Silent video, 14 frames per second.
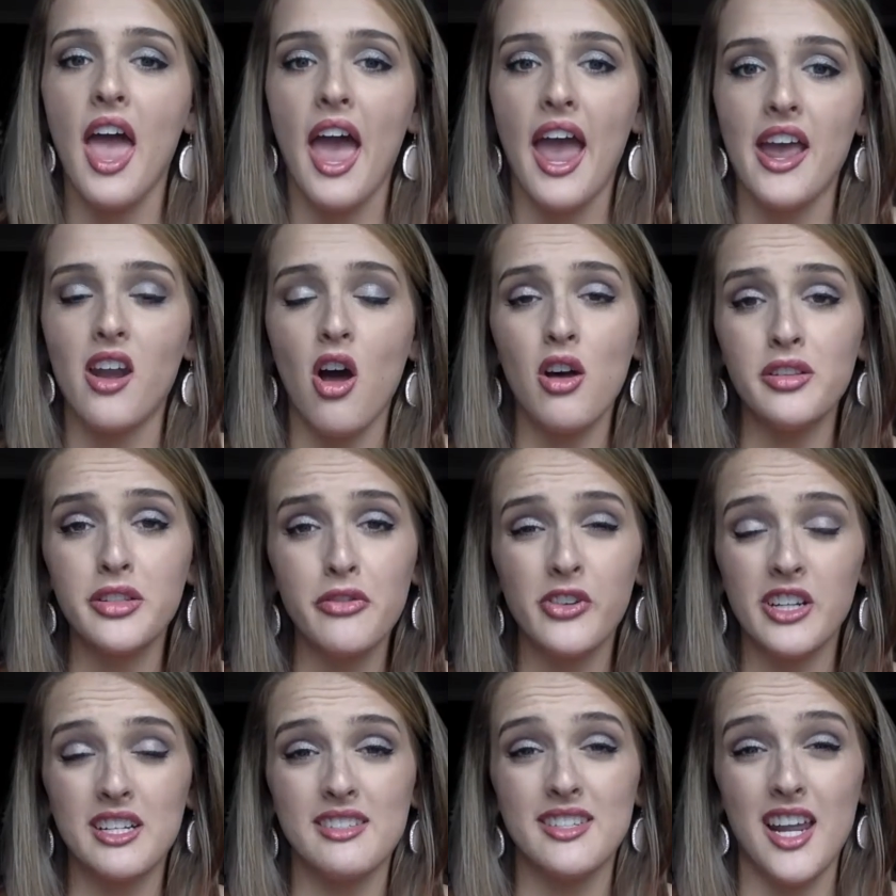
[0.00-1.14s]
and also for it
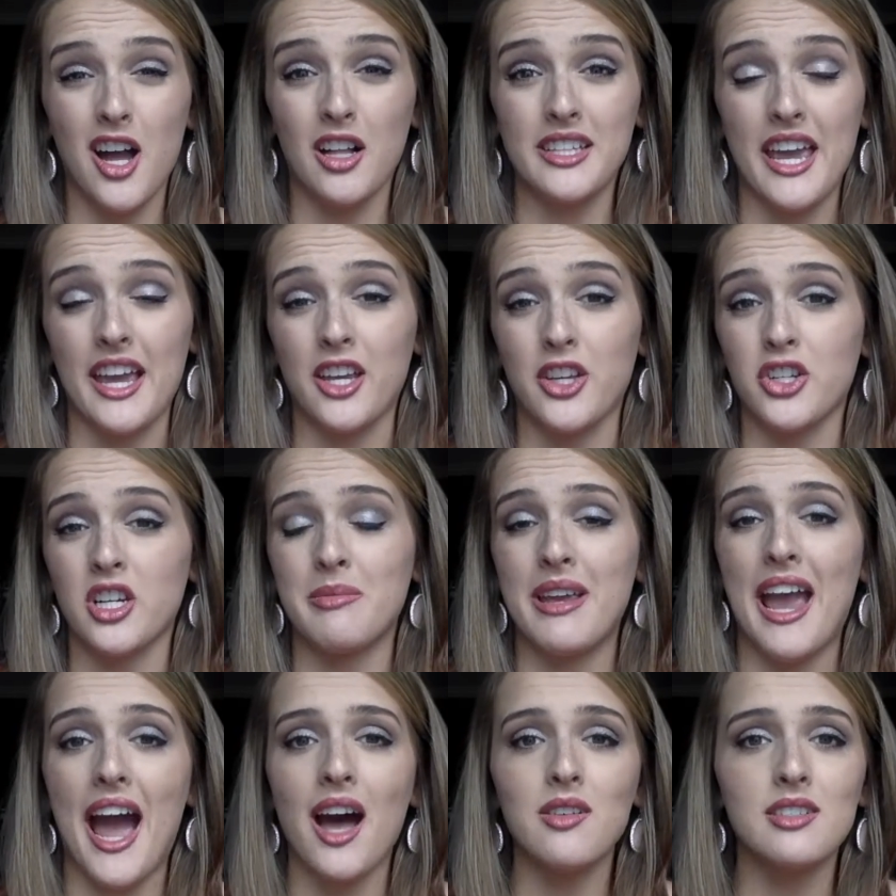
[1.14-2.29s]
to stay all day because you're going to be
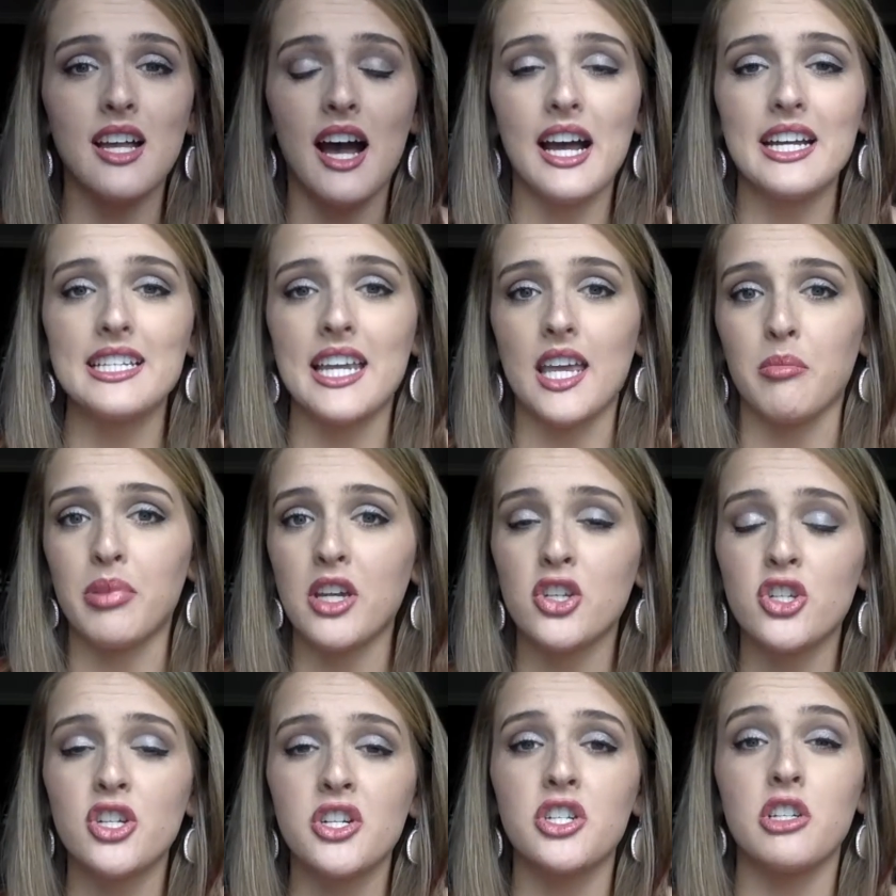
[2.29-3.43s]
outside taking
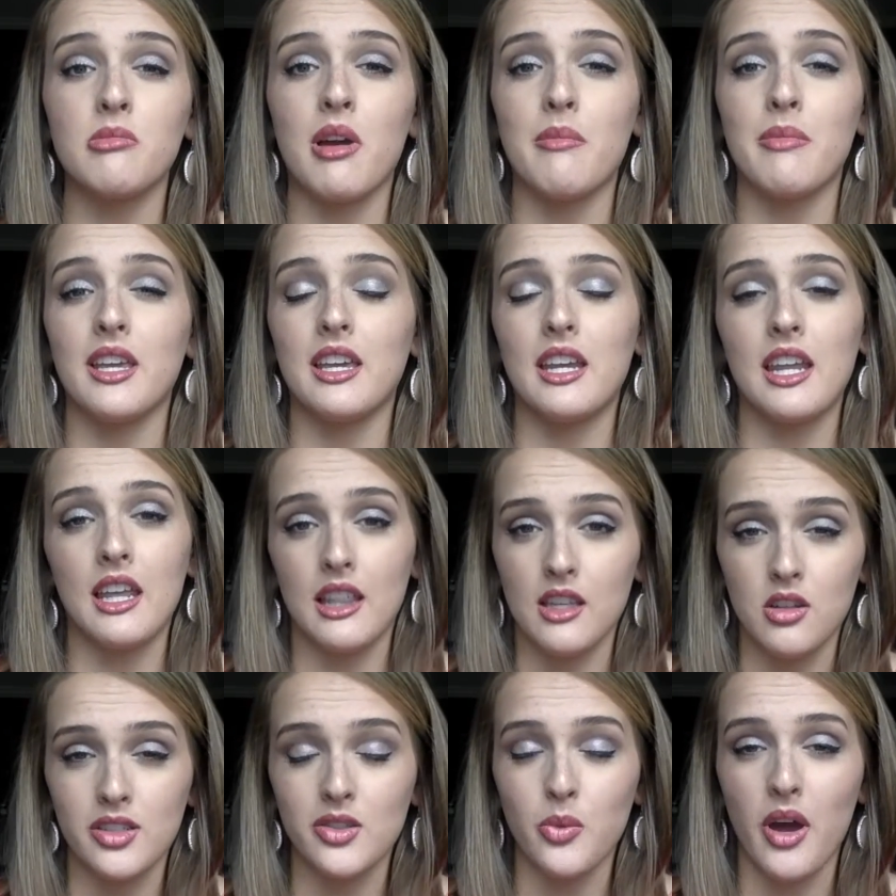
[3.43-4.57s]
pictures, you might be getting a little
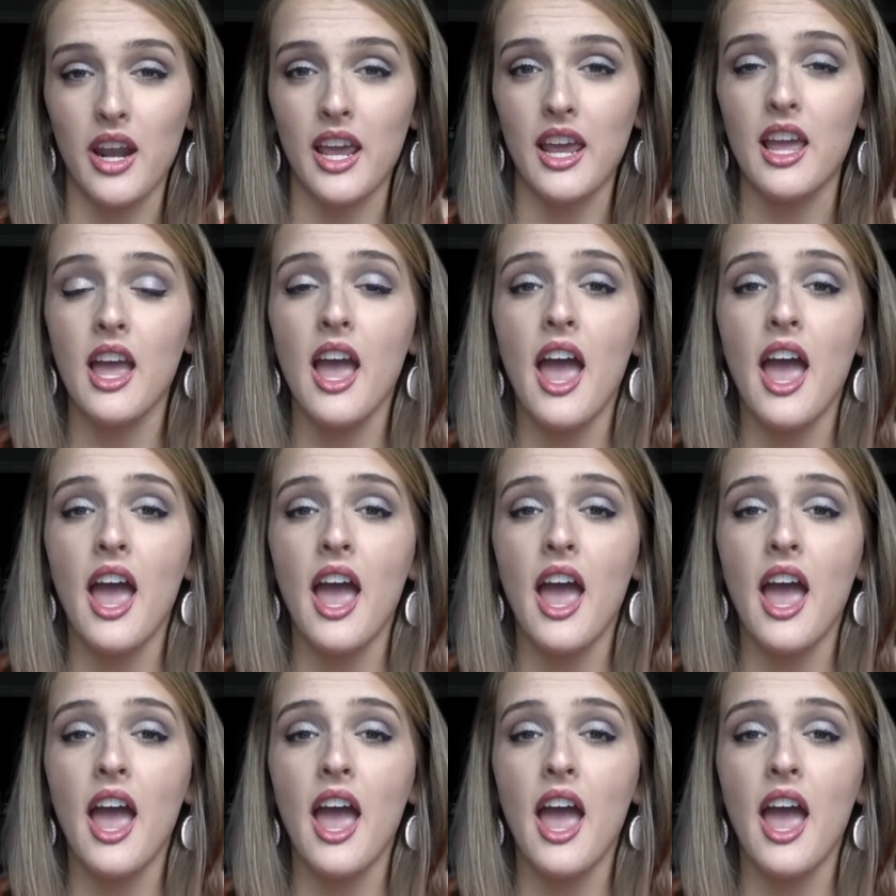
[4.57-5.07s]
sweaty,